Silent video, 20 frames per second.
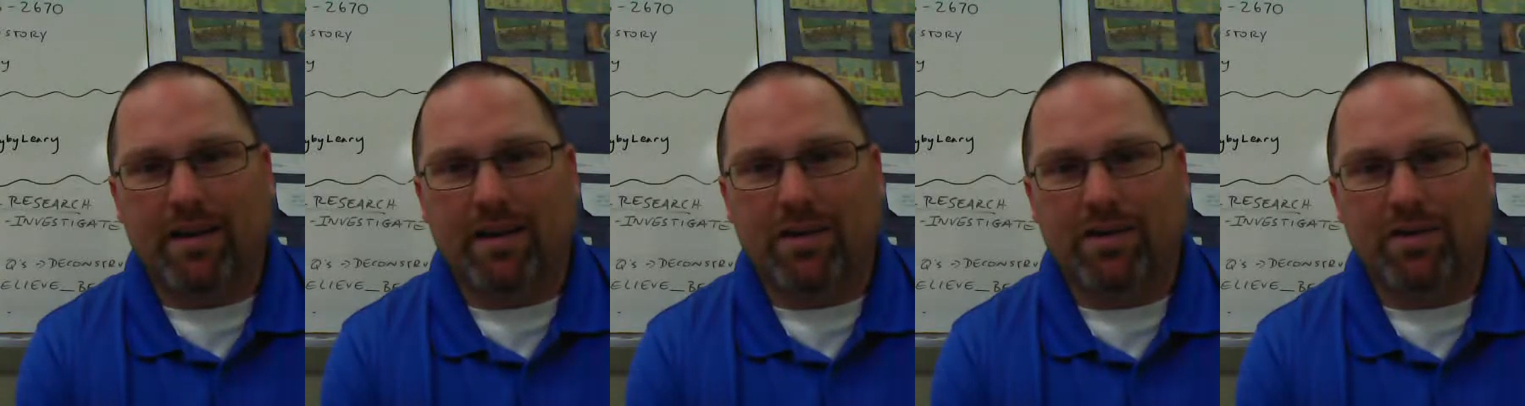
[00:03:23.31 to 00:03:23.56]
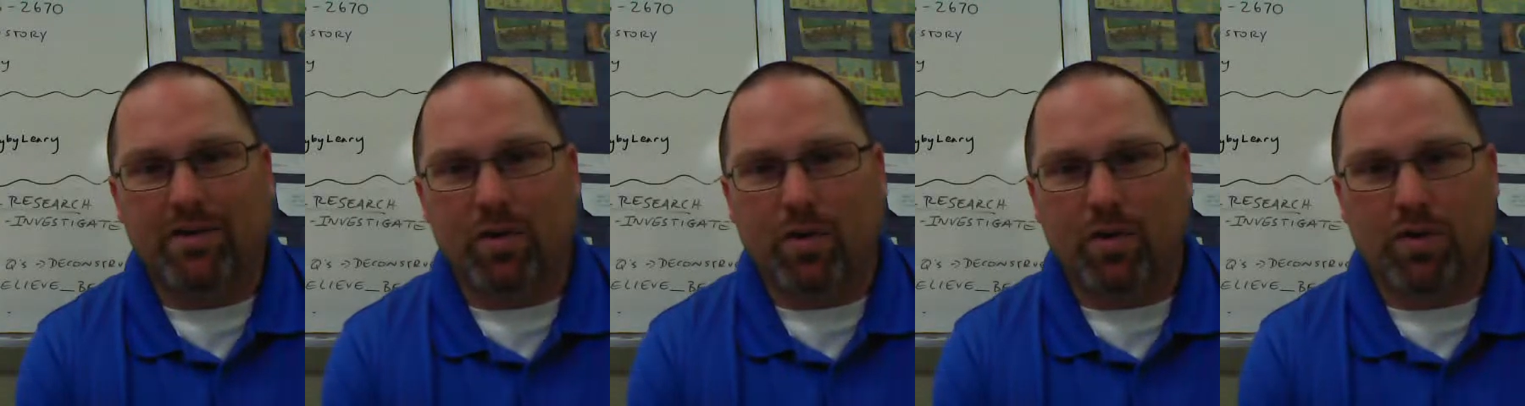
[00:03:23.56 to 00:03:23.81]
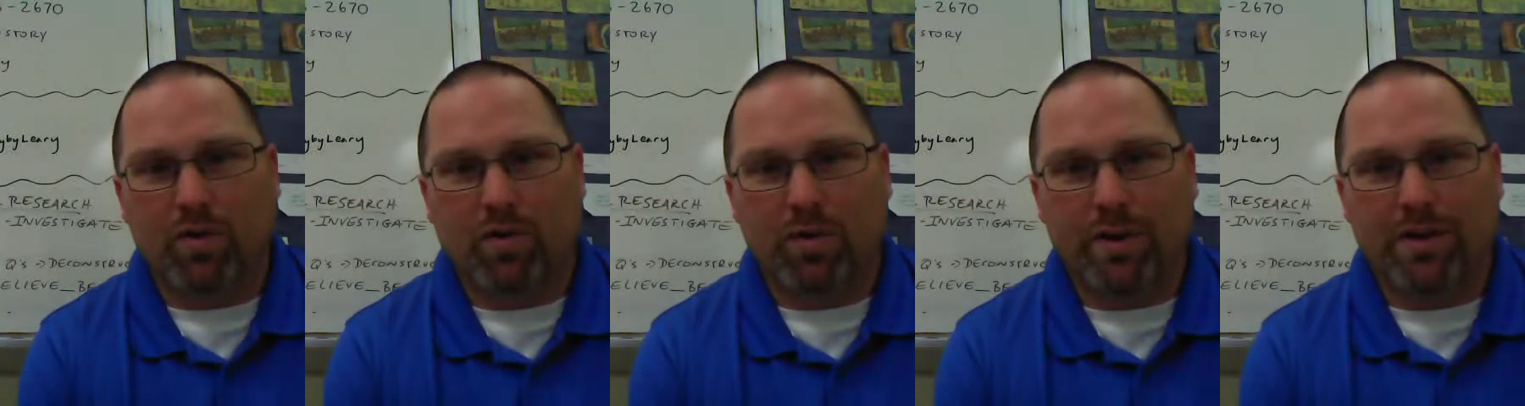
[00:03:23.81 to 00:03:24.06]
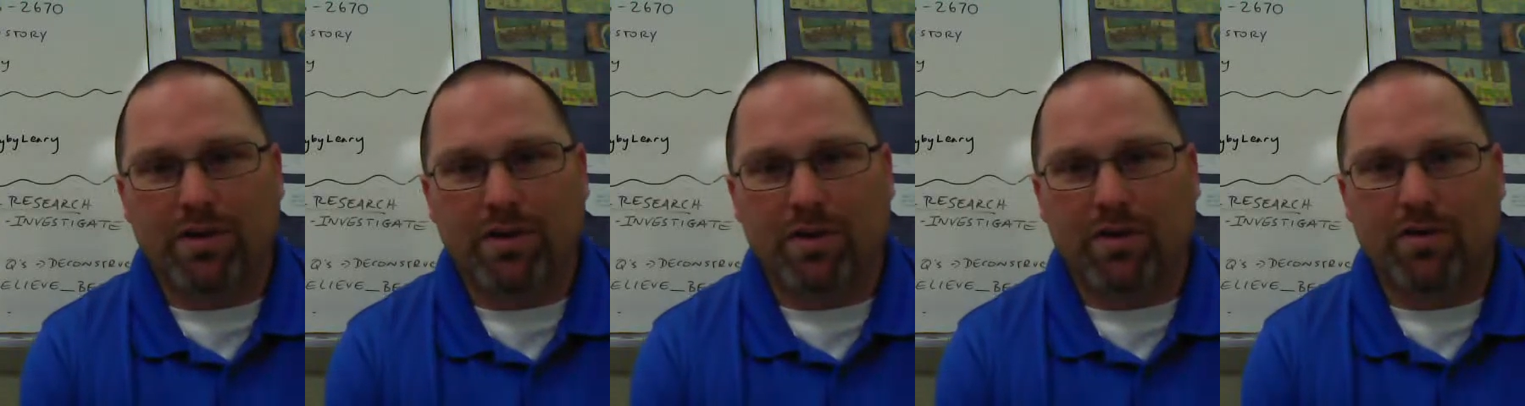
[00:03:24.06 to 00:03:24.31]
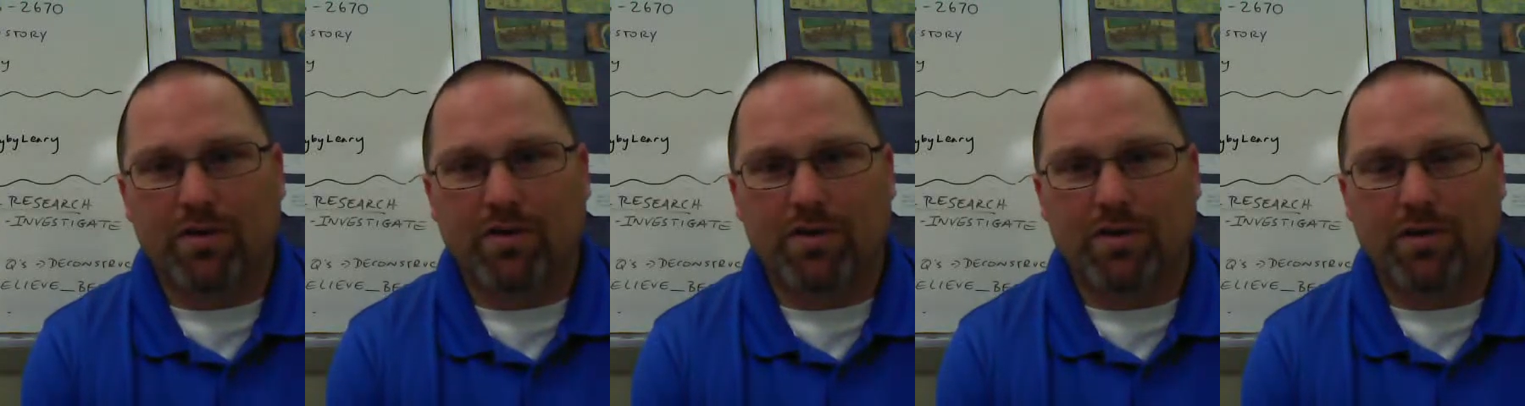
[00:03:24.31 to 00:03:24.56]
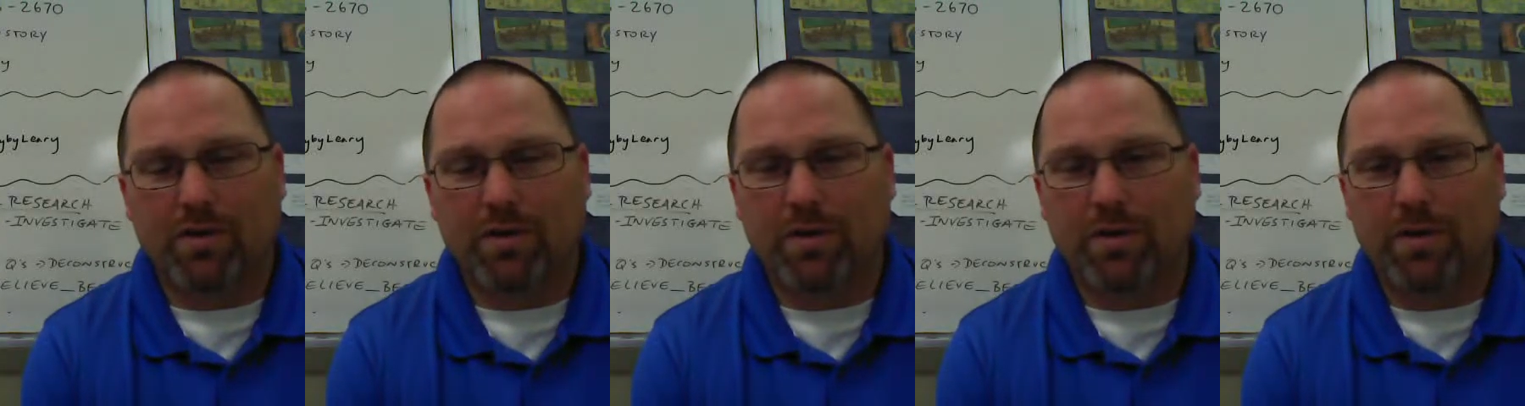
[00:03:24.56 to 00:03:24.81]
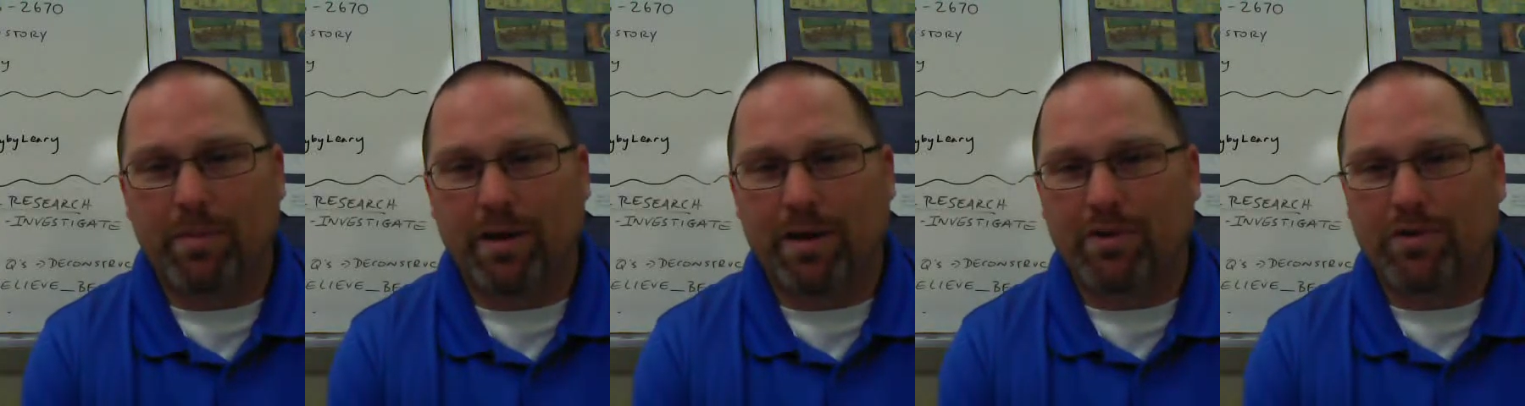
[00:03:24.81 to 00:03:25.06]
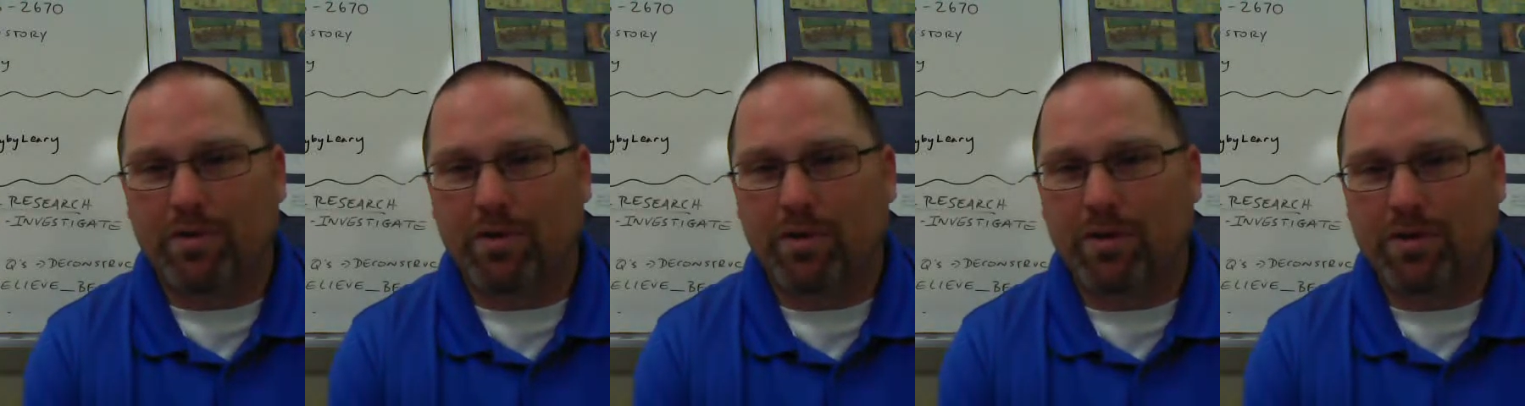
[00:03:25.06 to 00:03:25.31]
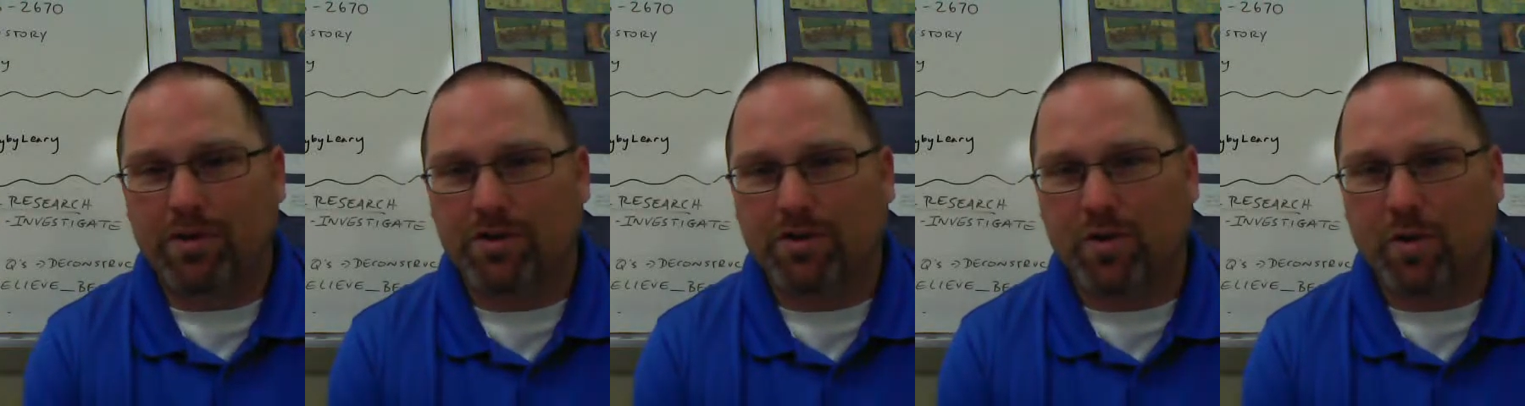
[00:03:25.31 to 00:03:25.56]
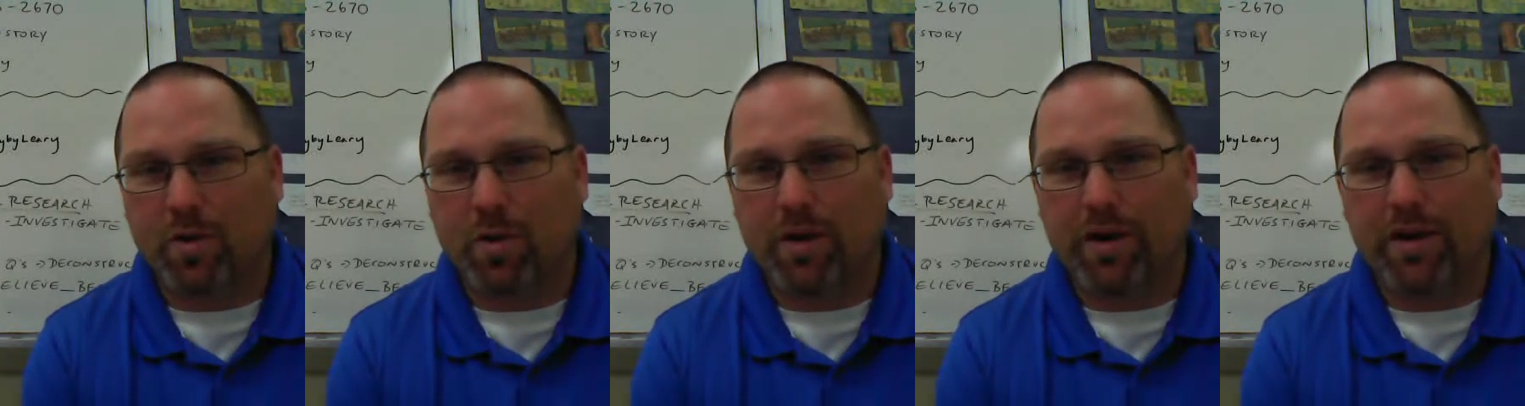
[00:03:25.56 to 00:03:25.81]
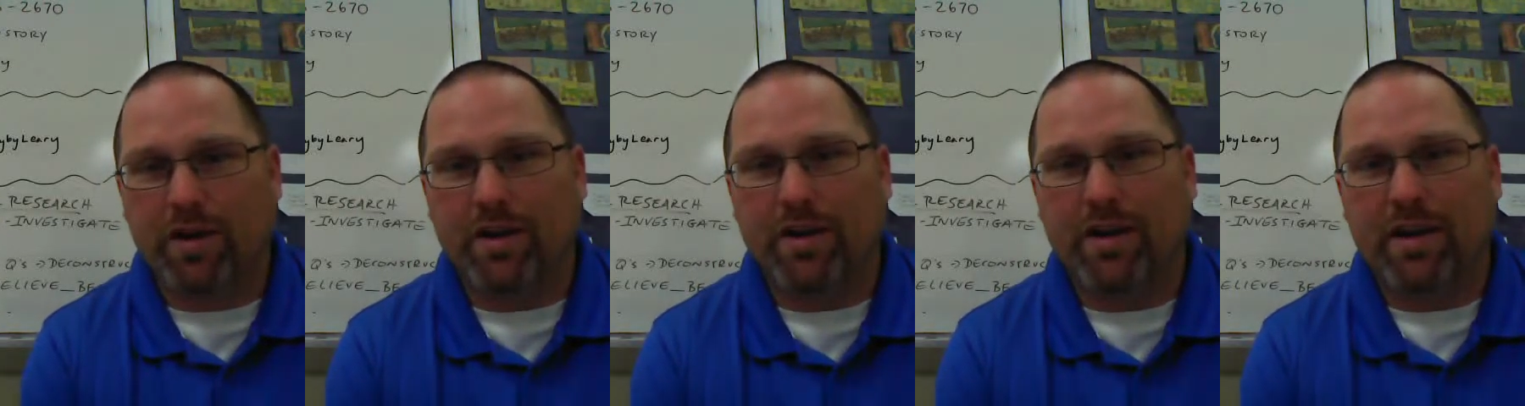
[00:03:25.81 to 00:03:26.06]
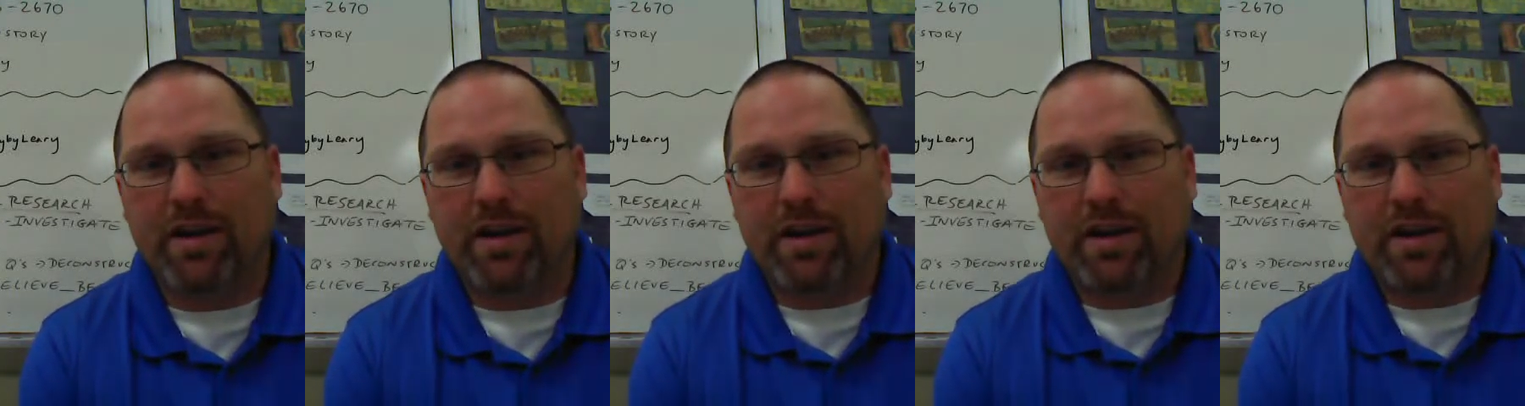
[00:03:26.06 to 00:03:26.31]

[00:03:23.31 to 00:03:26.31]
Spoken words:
Historical research, to really be a true historian,